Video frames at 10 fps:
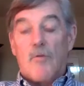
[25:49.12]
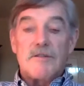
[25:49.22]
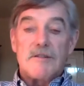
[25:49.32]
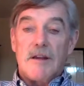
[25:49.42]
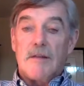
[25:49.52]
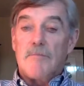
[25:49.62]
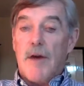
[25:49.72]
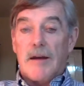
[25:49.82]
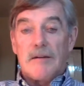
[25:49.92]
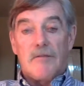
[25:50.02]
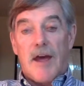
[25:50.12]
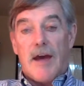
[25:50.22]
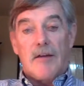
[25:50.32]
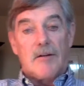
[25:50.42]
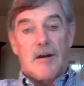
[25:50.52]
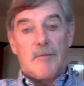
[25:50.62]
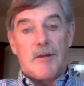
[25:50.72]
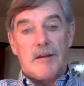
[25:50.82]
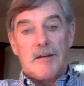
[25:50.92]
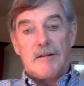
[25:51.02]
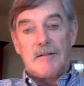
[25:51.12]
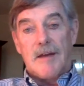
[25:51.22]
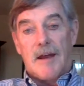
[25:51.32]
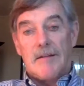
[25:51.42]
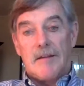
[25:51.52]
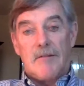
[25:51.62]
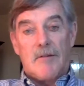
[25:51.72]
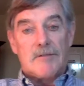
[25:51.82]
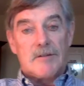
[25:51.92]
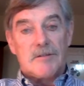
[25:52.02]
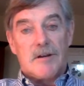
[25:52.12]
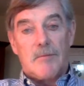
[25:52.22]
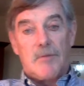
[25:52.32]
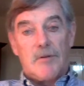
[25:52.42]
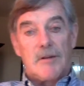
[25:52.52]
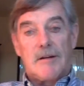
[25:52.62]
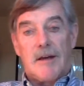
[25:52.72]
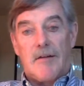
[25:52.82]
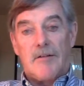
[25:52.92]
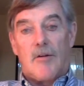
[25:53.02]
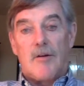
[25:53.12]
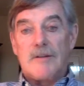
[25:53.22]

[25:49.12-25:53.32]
what's the impact of a hacker coming in and deciding that he wants to shut a building down, and all